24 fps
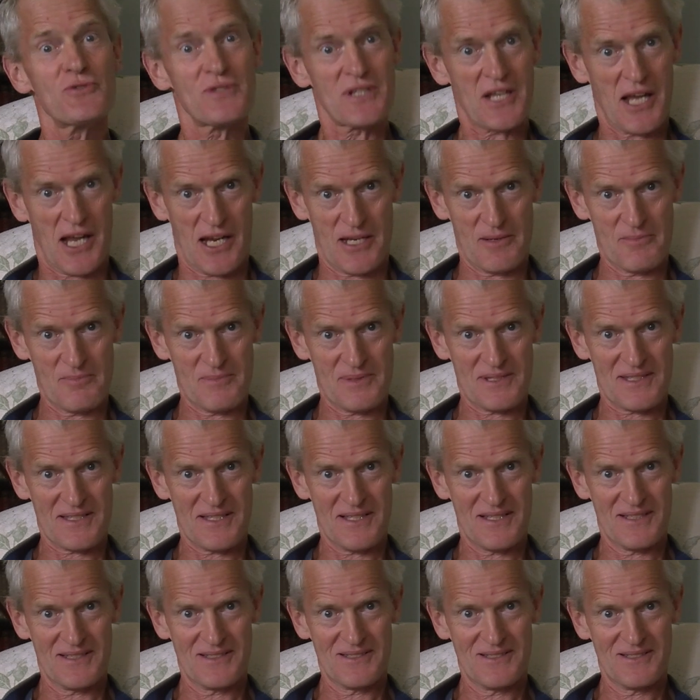types.
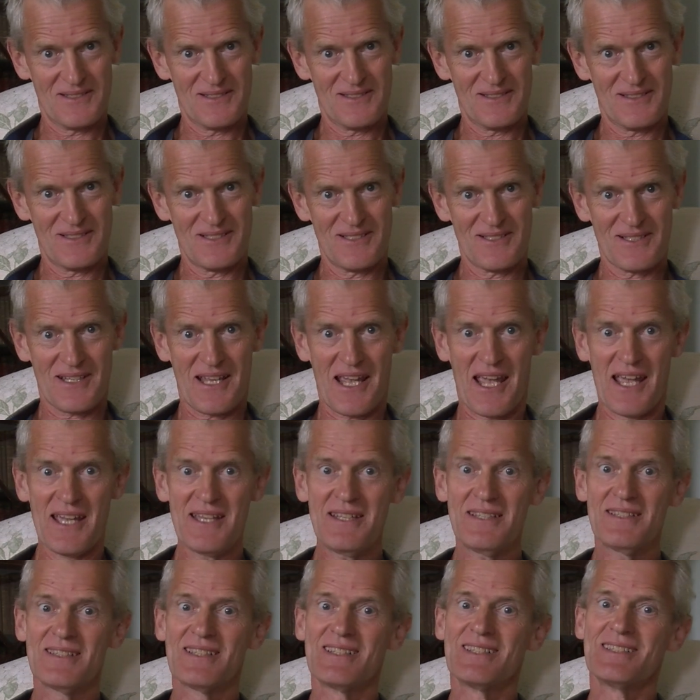Okay.
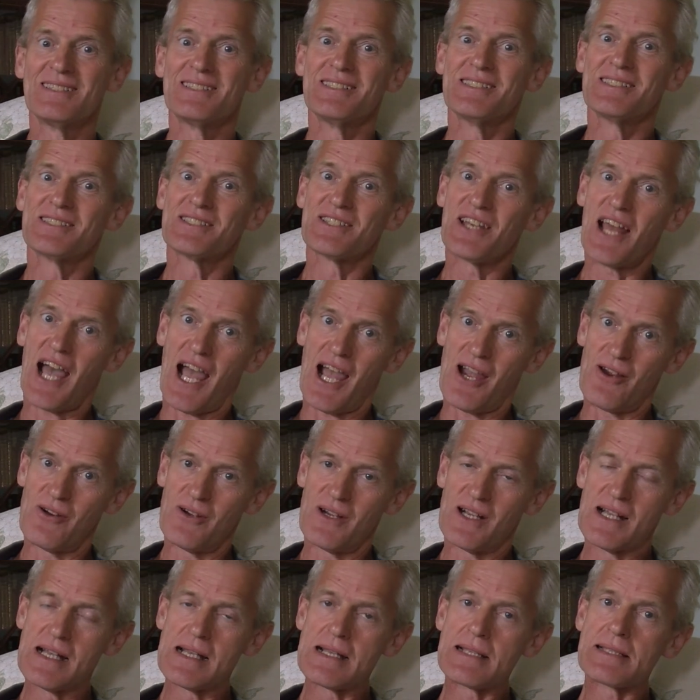Now,
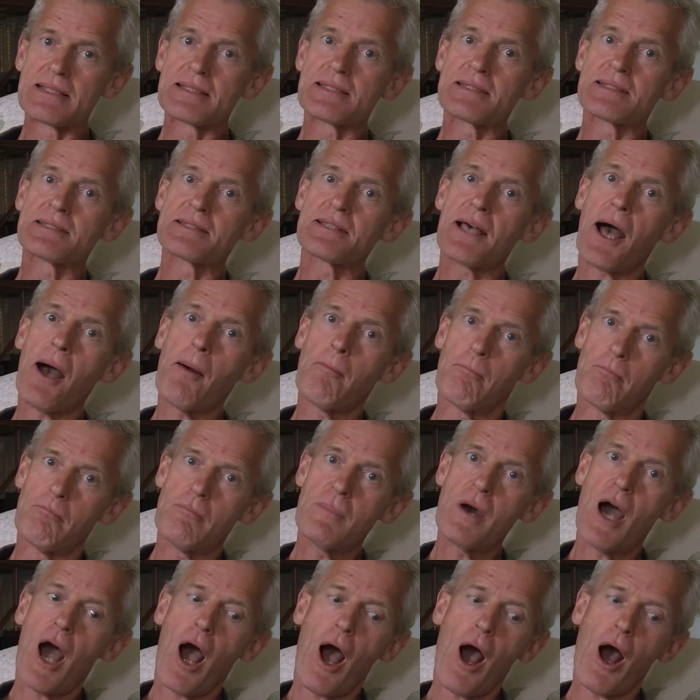
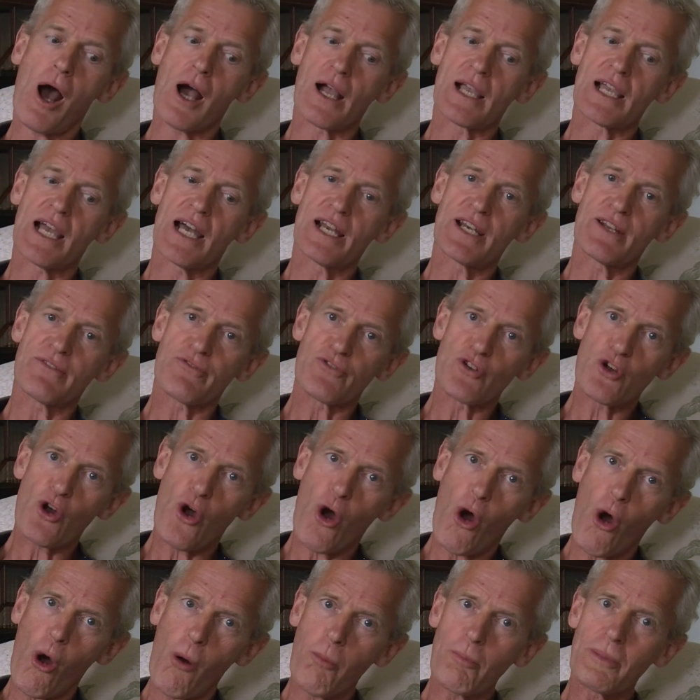some are kind of
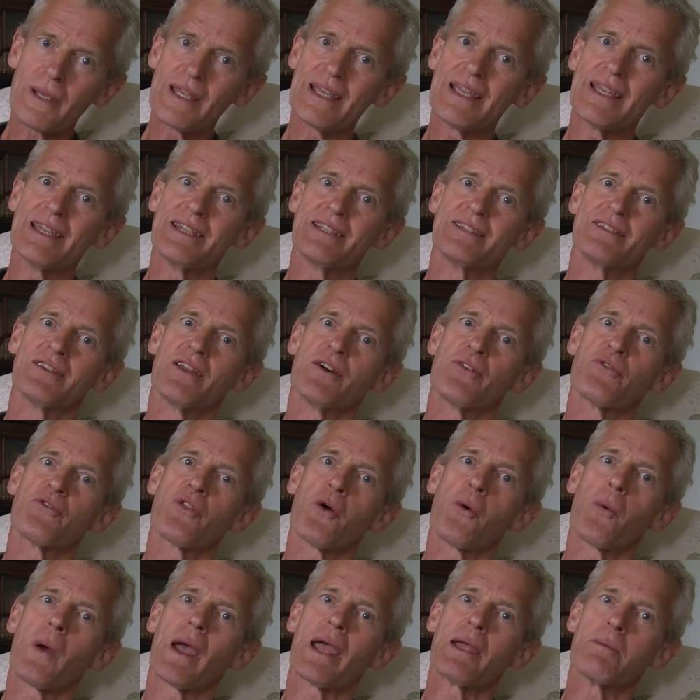copying
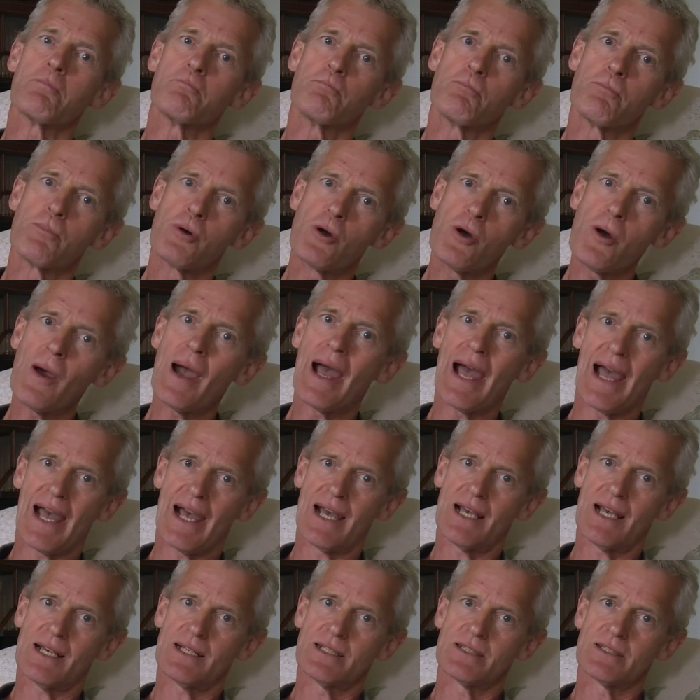the way
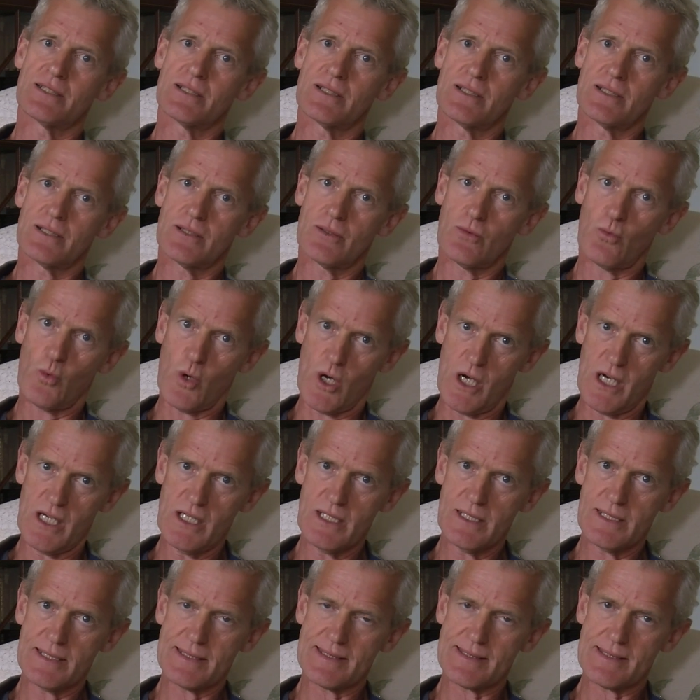puer
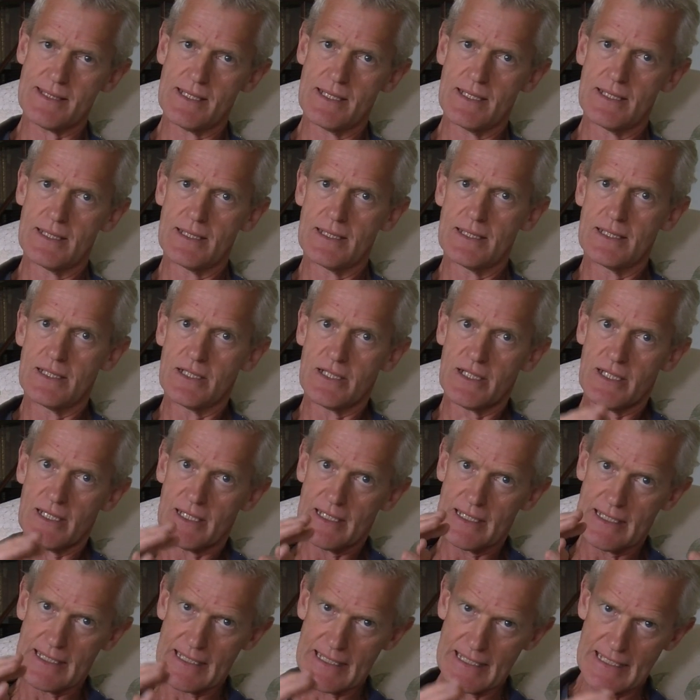works,
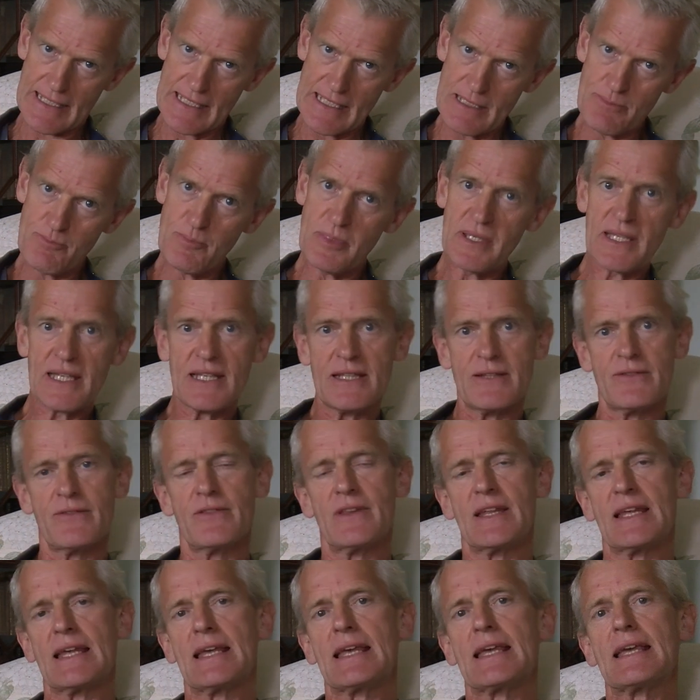keeping
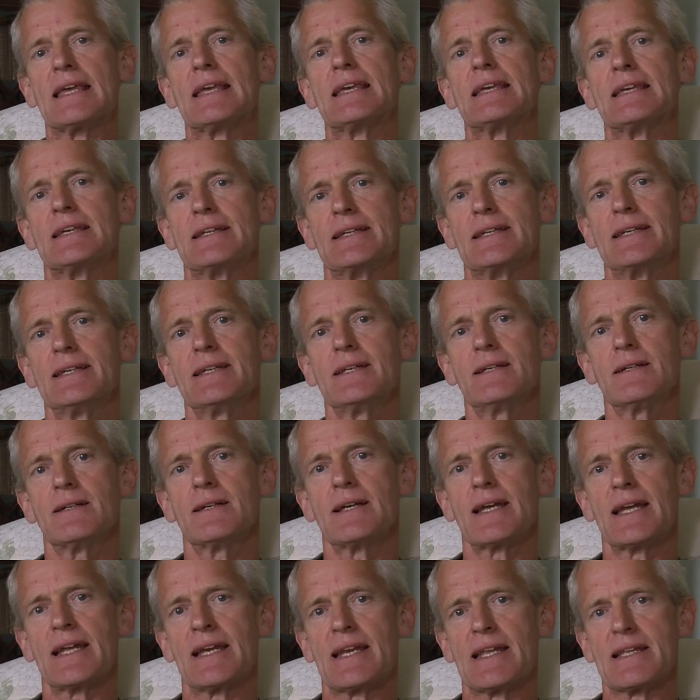the e
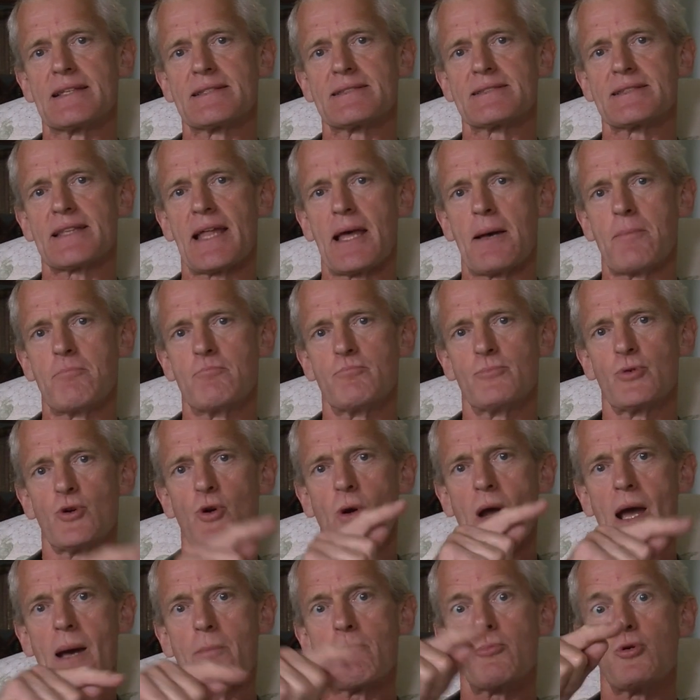in its stem,
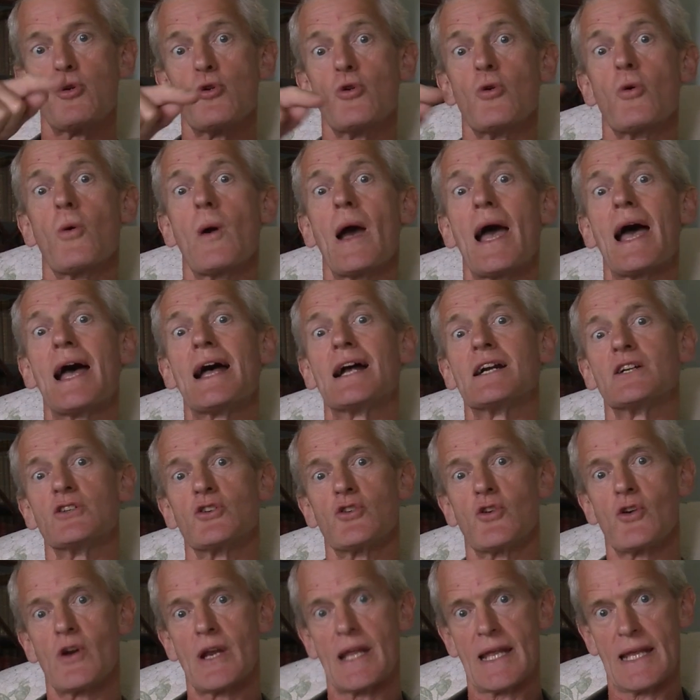puer,
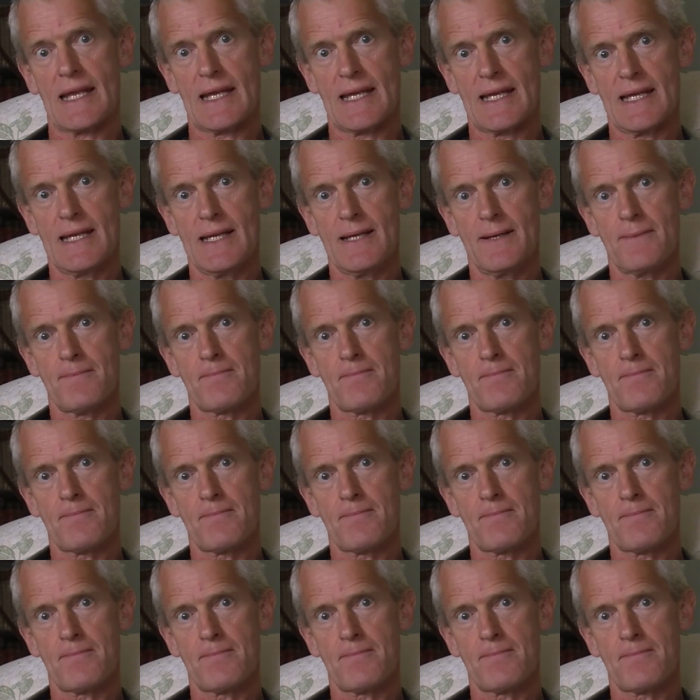pueri,